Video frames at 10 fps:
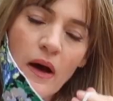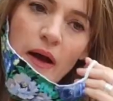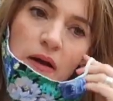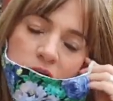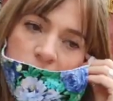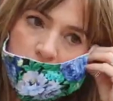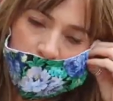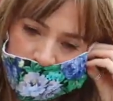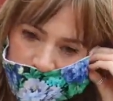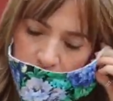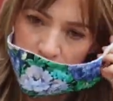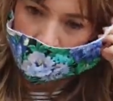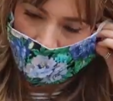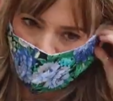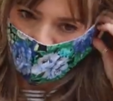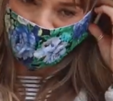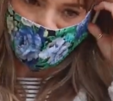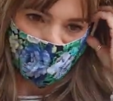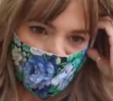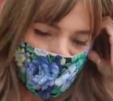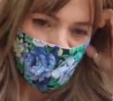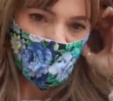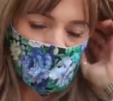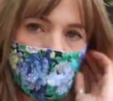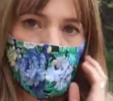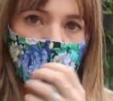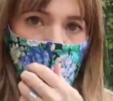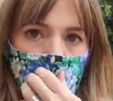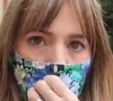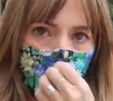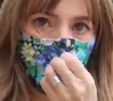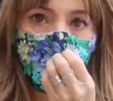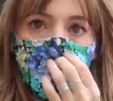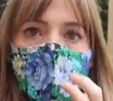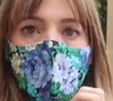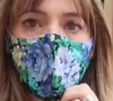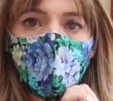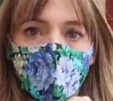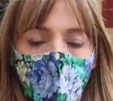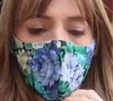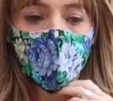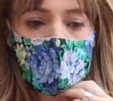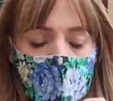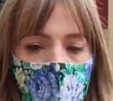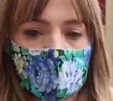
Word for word: I have arrived in civilization, so mask on.